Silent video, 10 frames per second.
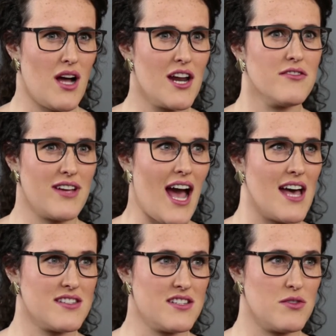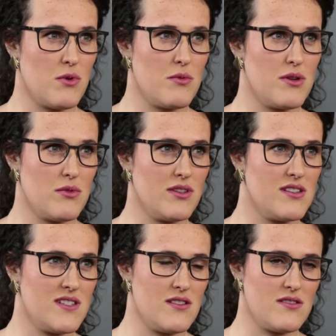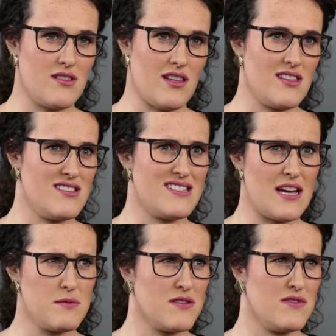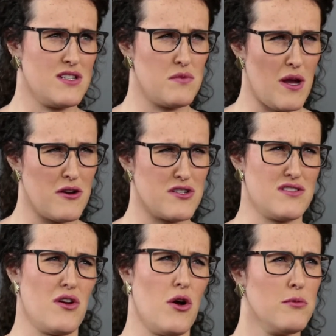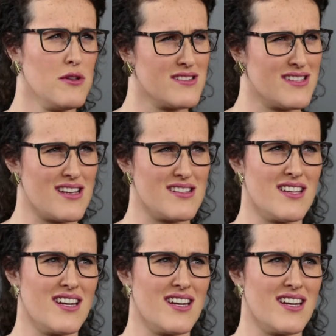kind of cast into what we really see as like these depths of despair, just hopelessness.